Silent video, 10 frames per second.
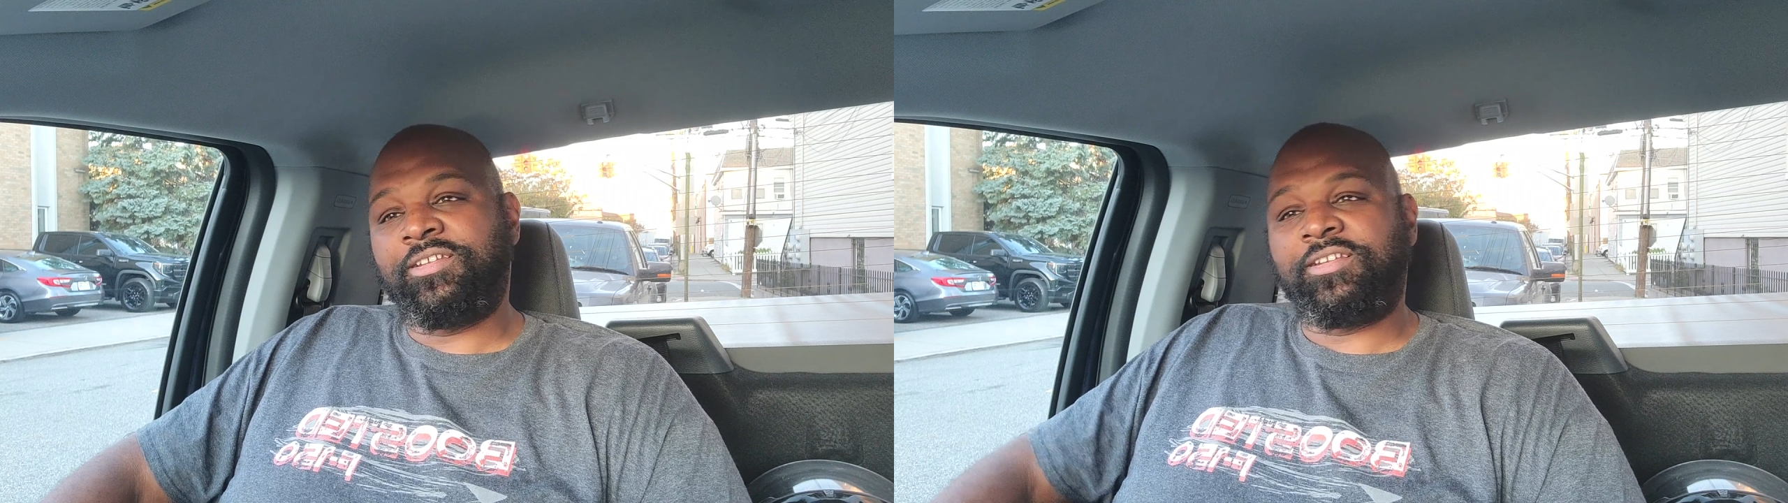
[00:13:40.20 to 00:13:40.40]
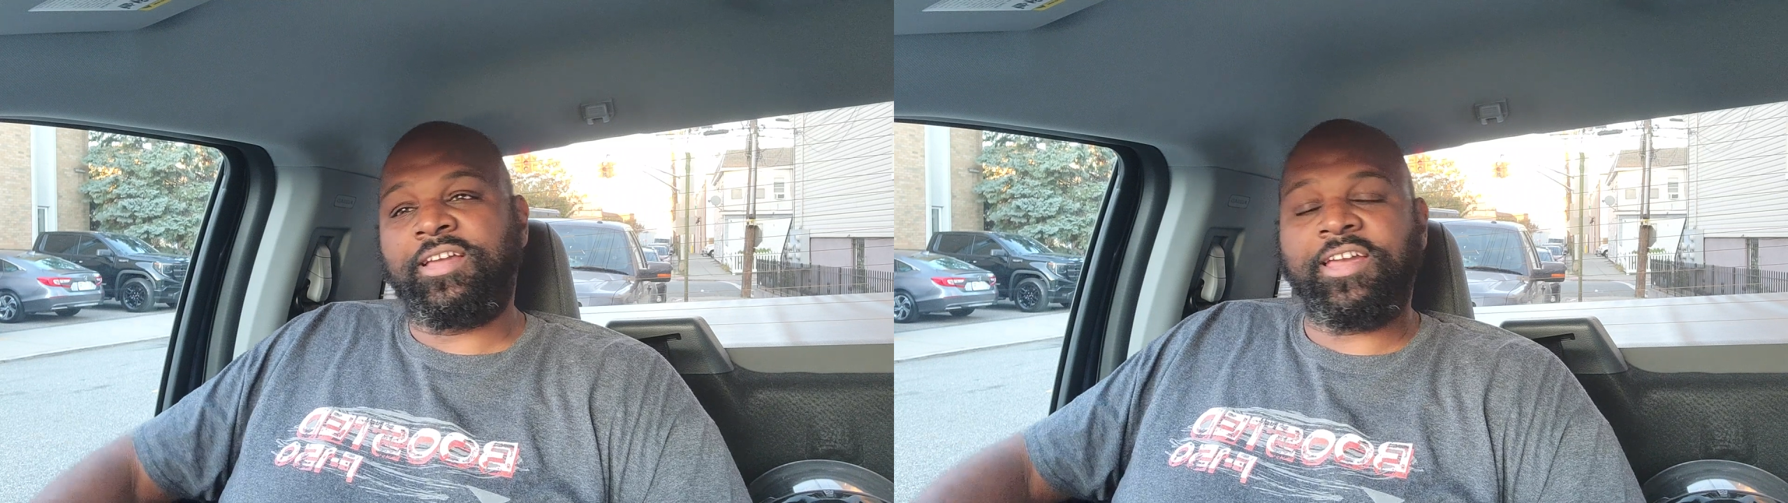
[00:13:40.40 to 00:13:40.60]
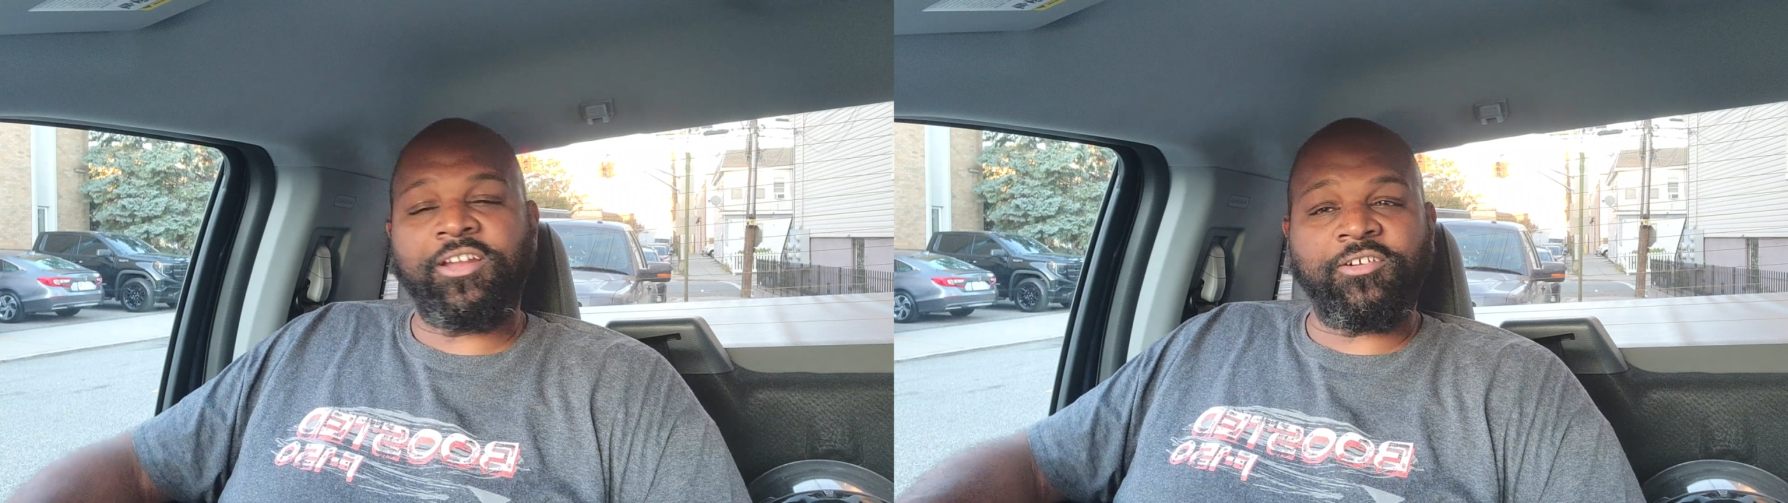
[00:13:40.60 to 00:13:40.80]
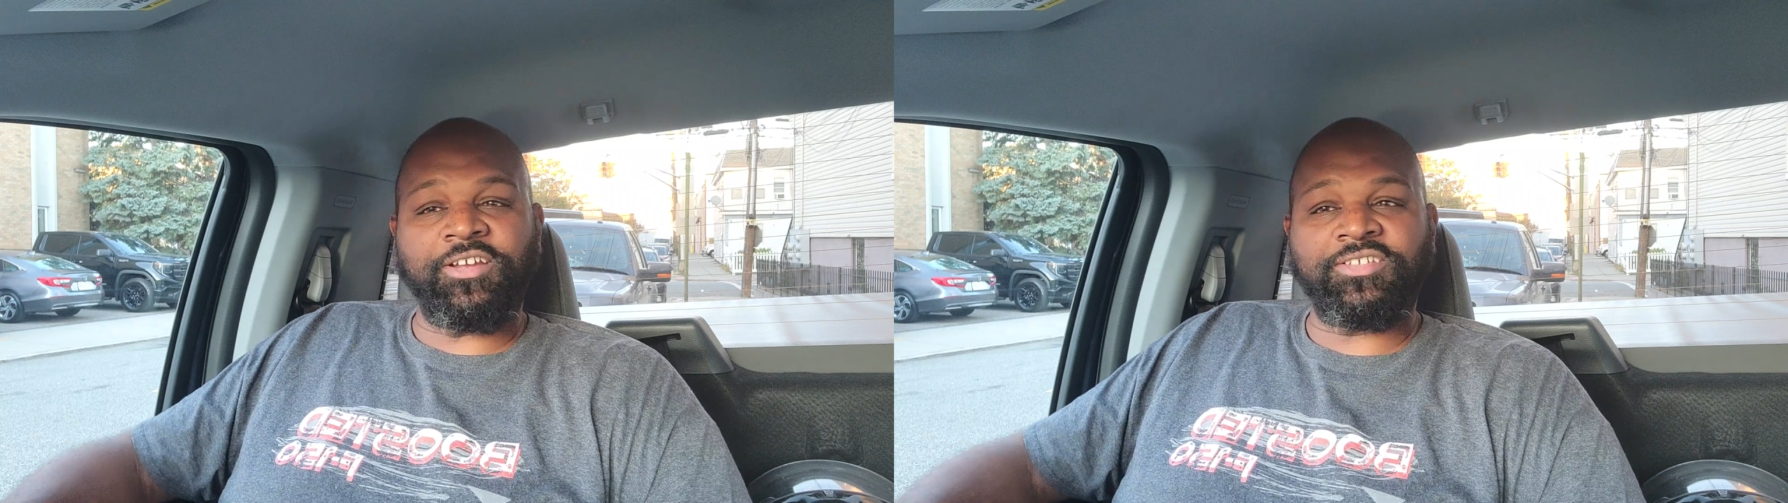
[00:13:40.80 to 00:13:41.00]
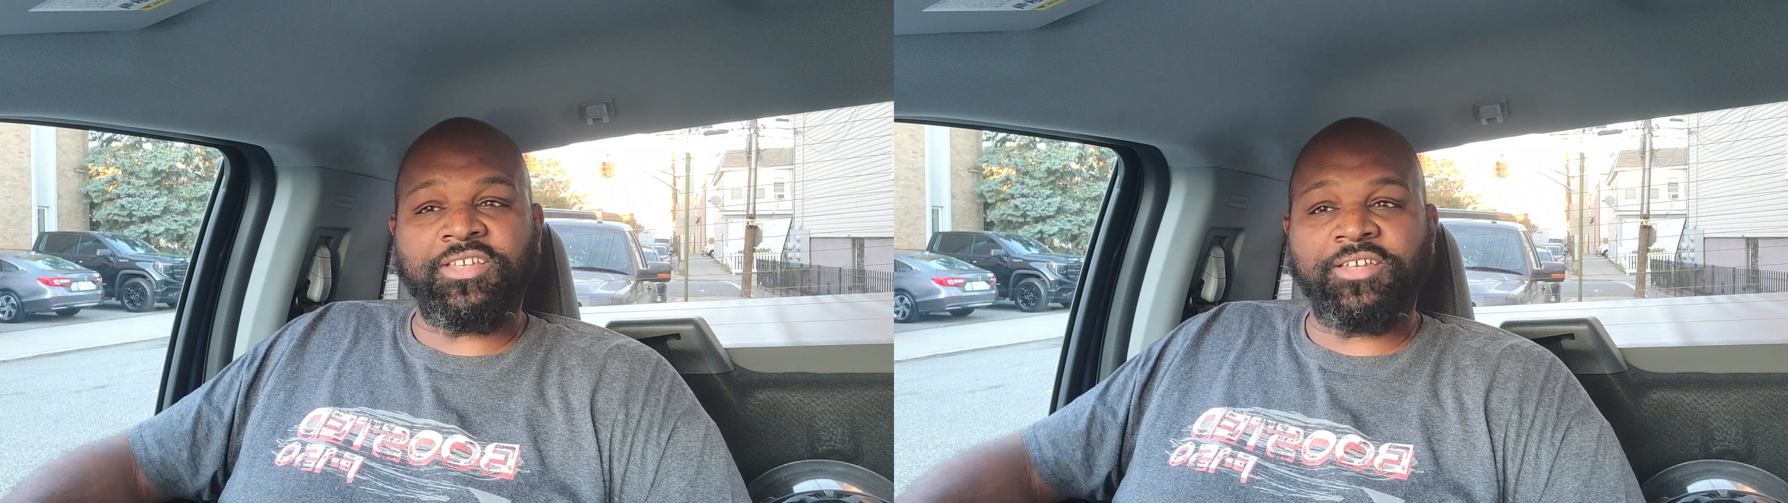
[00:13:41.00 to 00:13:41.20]
like I'd
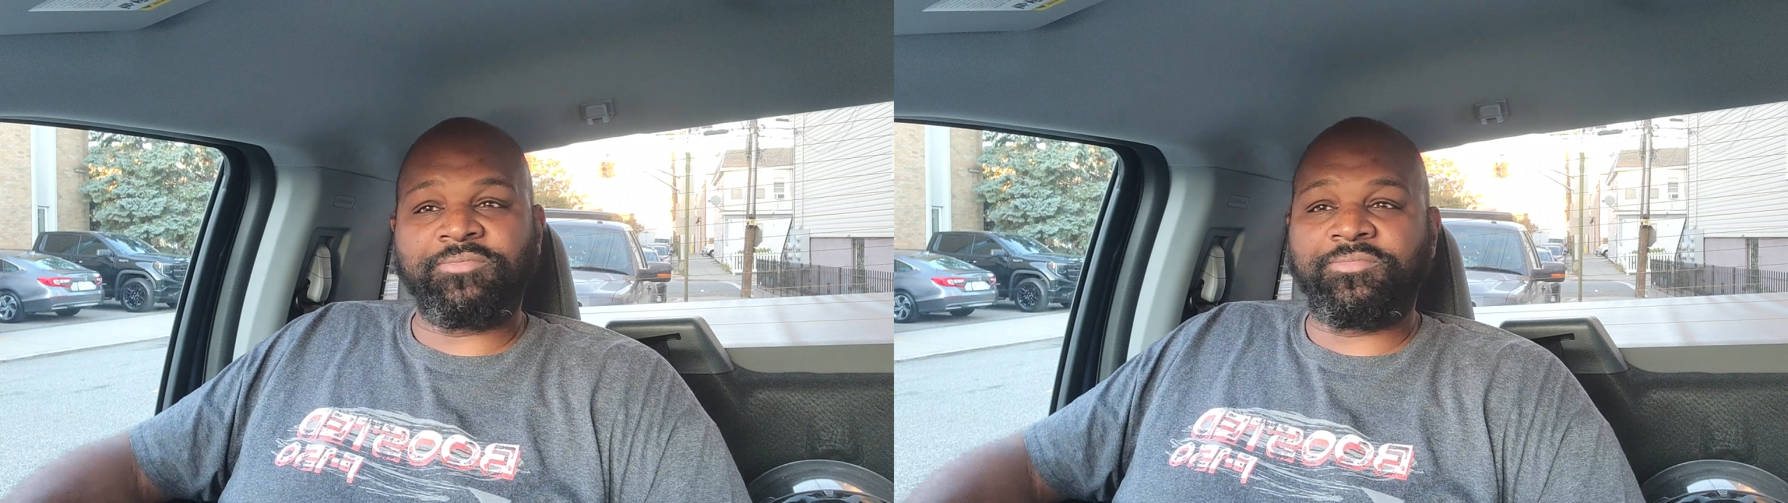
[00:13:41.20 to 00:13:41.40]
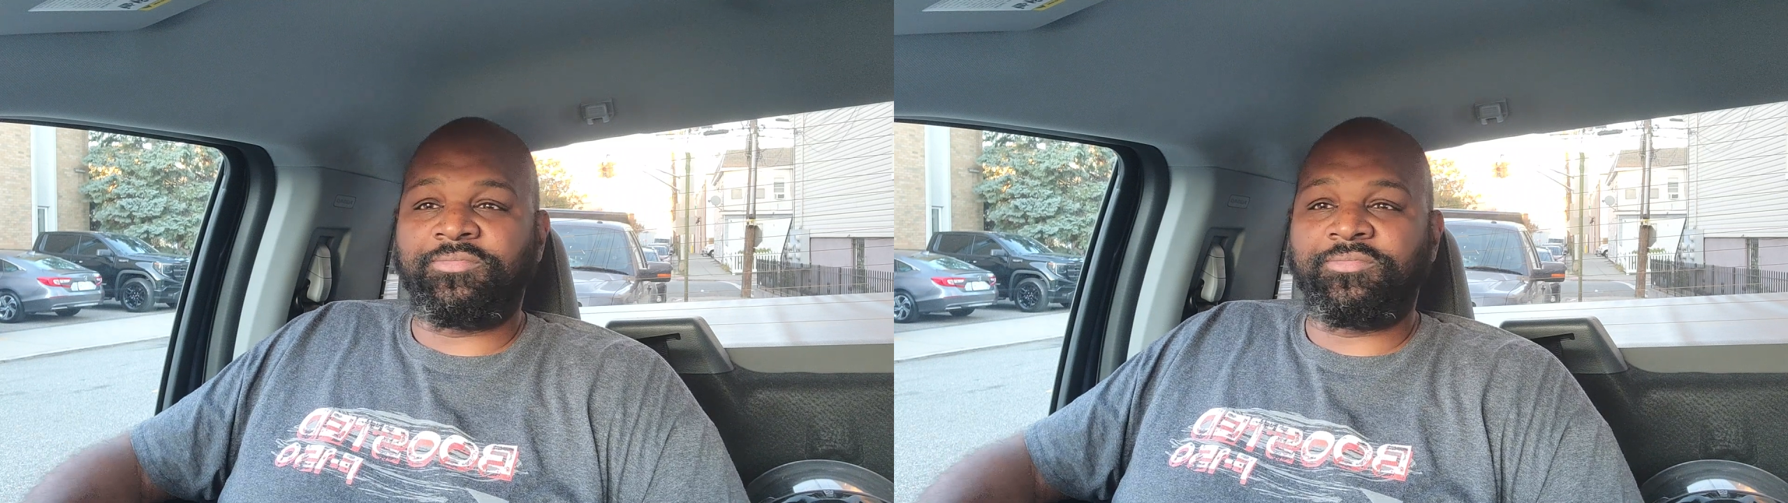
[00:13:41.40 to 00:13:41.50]
already said,